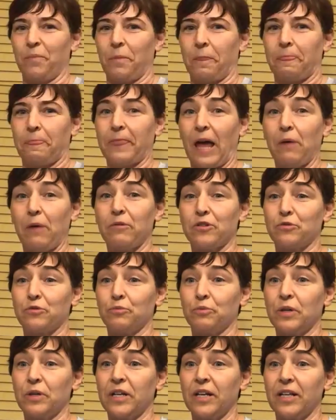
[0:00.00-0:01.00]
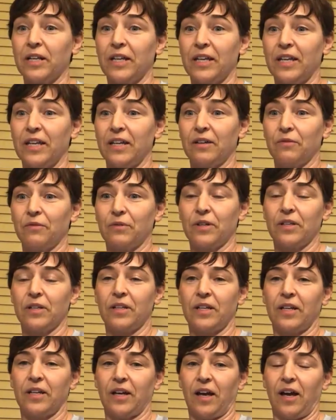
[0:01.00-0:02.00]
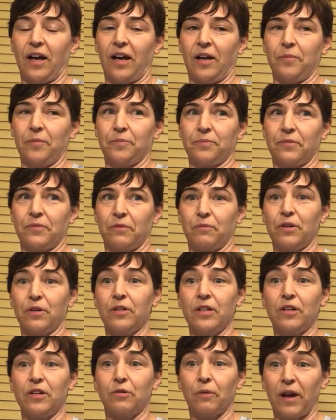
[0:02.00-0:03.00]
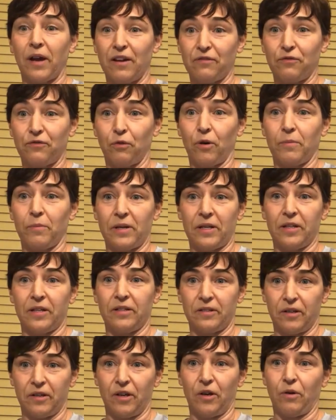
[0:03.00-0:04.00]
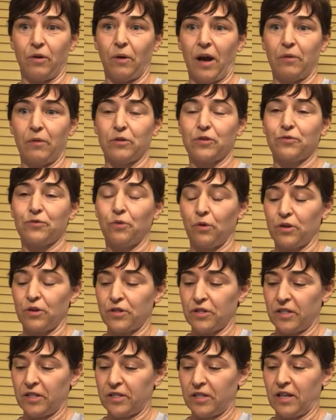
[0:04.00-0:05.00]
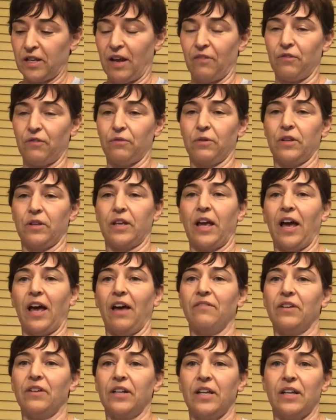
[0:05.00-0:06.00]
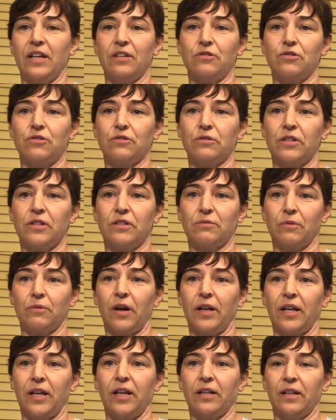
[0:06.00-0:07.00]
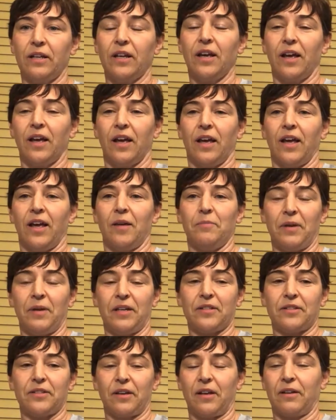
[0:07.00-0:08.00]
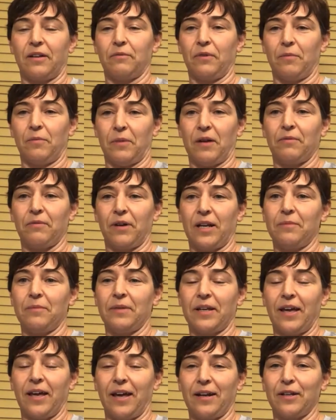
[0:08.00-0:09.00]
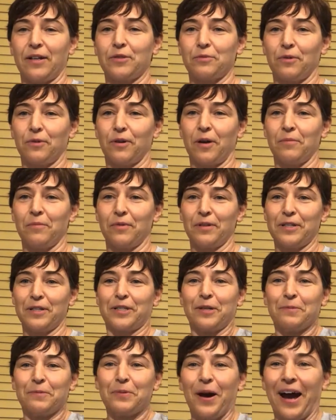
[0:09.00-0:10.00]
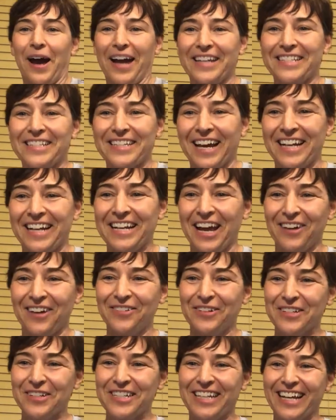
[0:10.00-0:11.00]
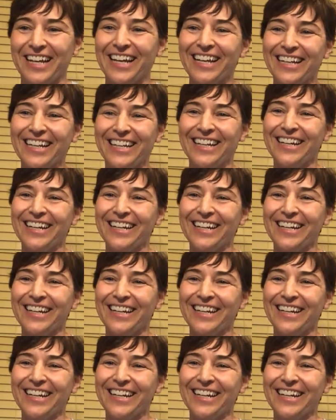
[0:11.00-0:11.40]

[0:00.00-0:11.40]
that was really, really, really great for me to do. I was fortunate to never really have any injuries running. And based on what my running mechanics were, I'm really surprised I never did.